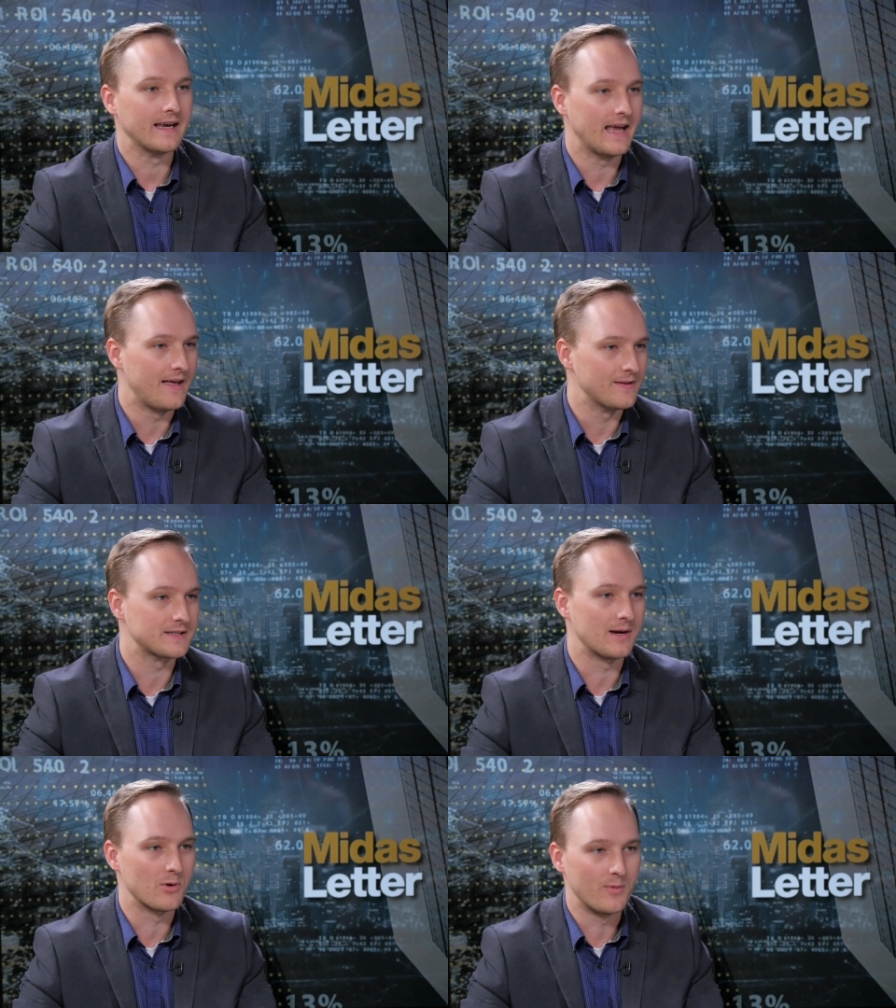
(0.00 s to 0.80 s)
again, the
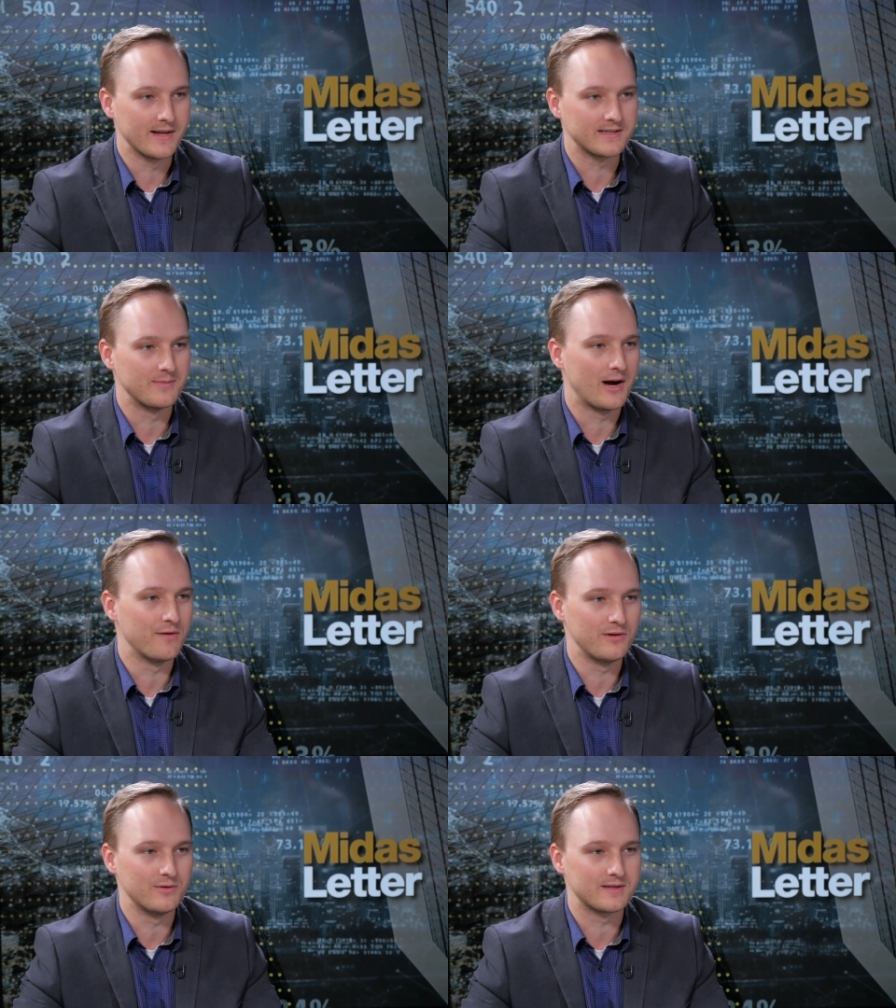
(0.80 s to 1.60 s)
summer months, in my
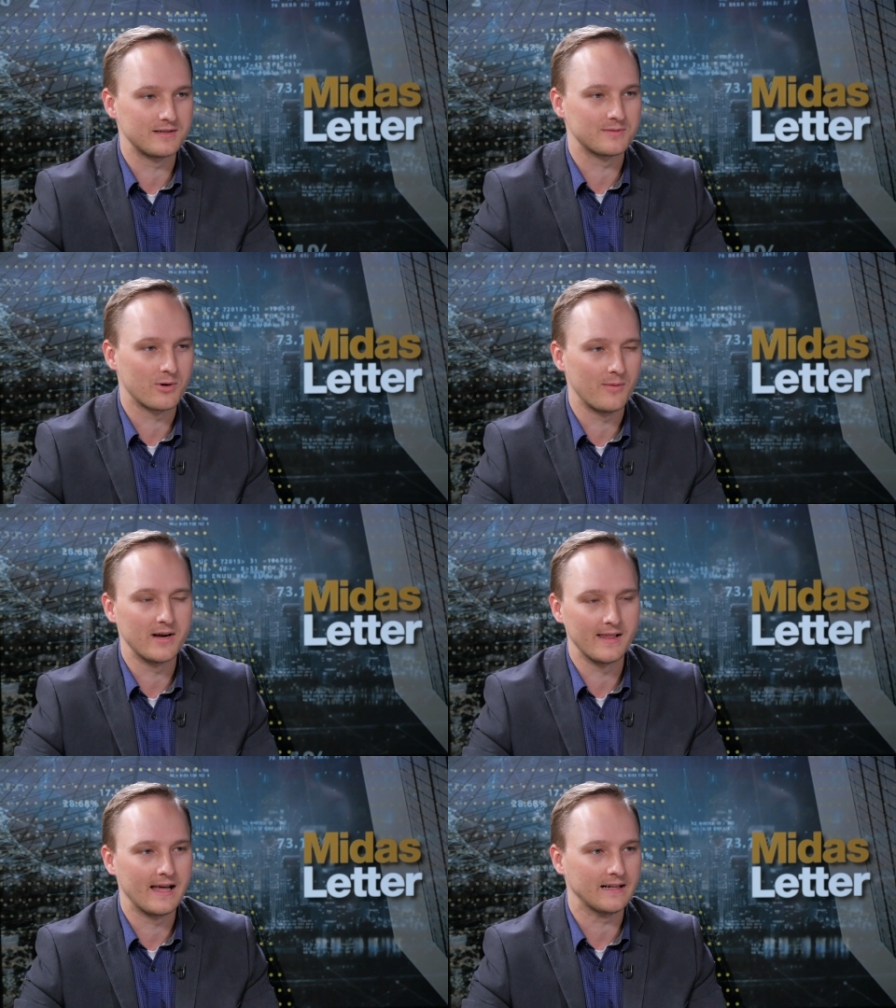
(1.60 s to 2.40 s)
view, it's probably
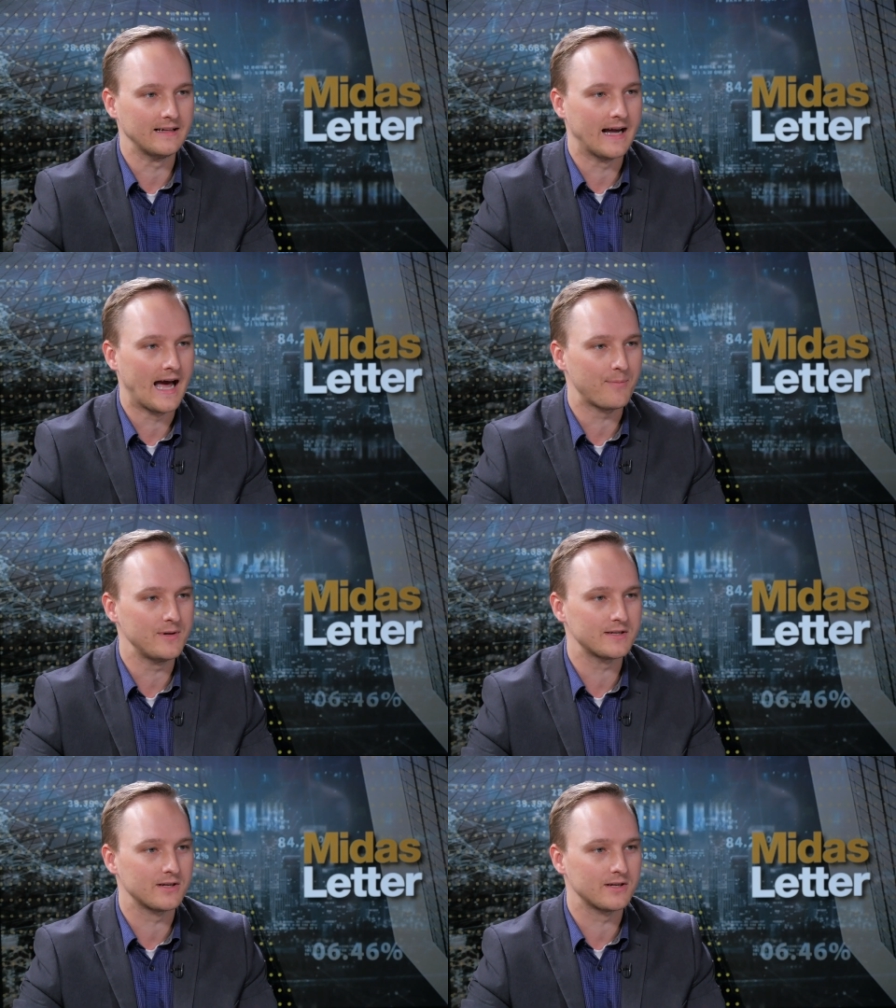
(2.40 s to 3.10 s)
unlikely to happen.